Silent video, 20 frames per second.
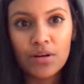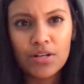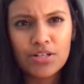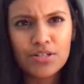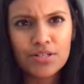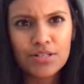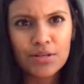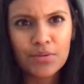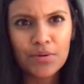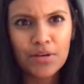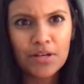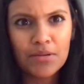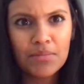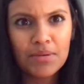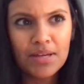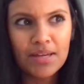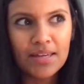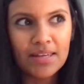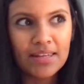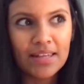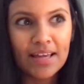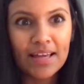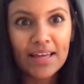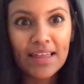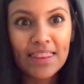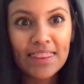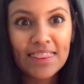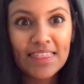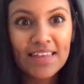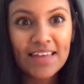And she's like, "What do you mean? Like,
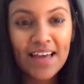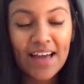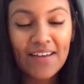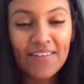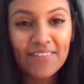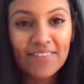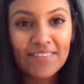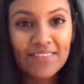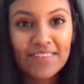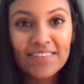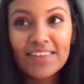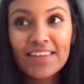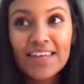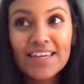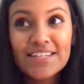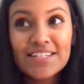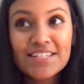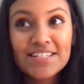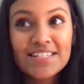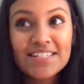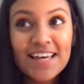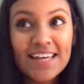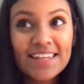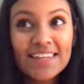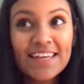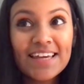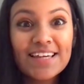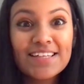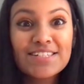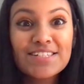they just said
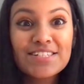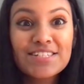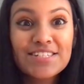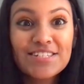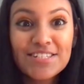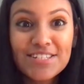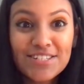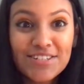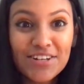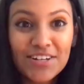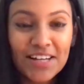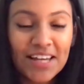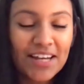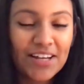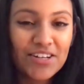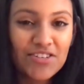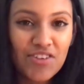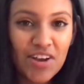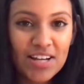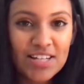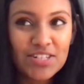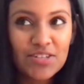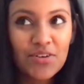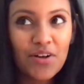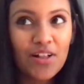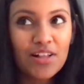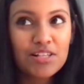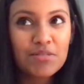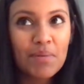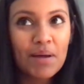they just started getting contractions, they'll
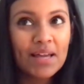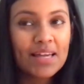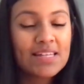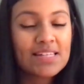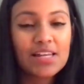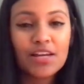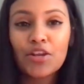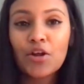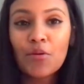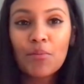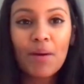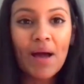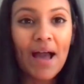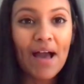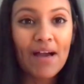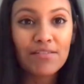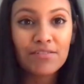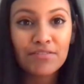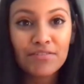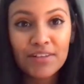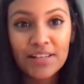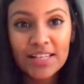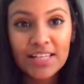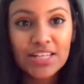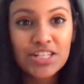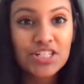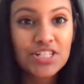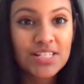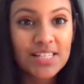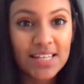call us back." He's like, "Nope, I have a feeling
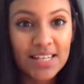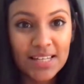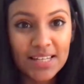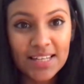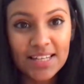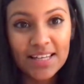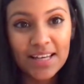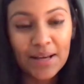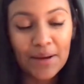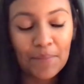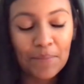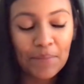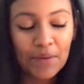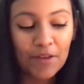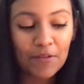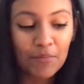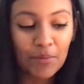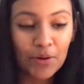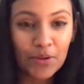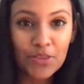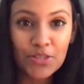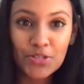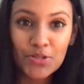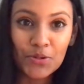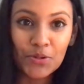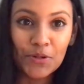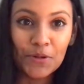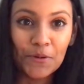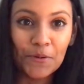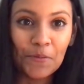she's gonna give birth
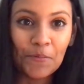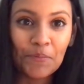soon."